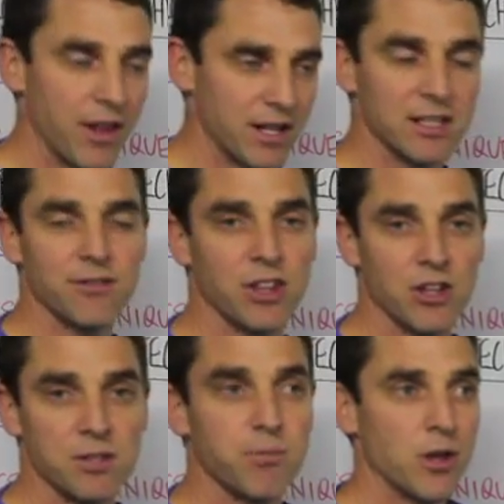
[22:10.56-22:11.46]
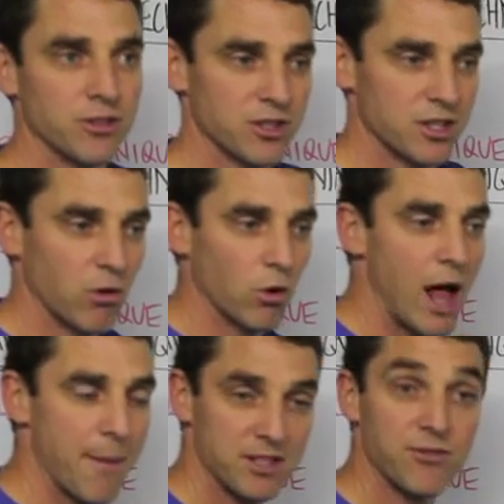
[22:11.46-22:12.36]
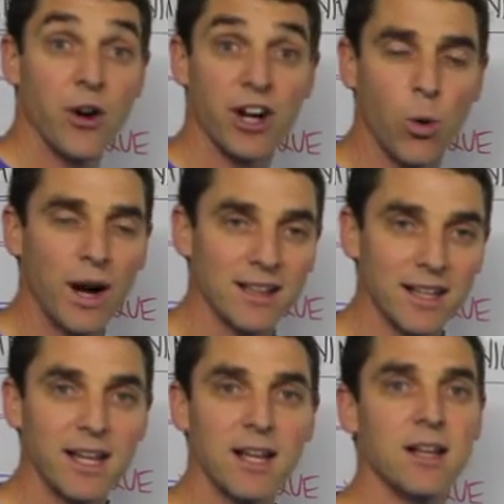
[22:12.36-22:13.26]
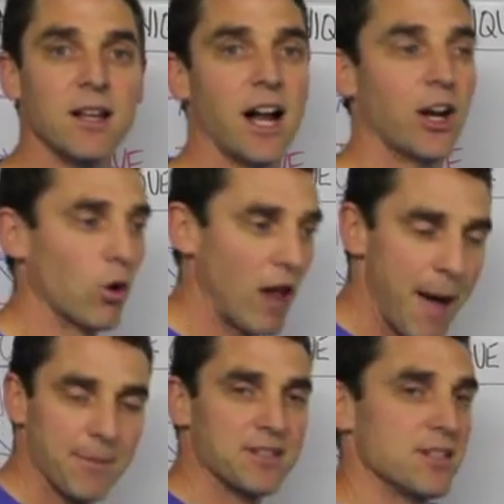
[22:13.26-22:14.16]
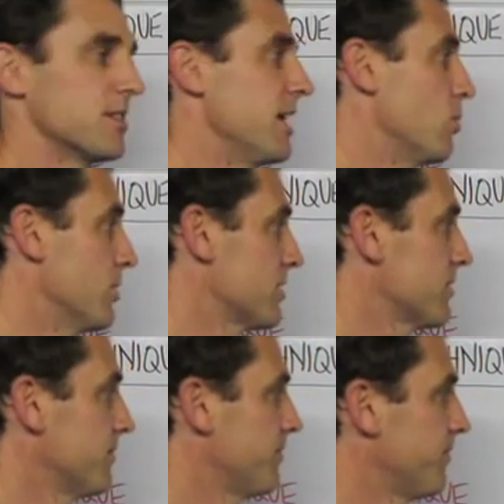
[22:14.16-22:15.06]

that are delivering those impulses, so it all happens very quickly and it all happens in sequence.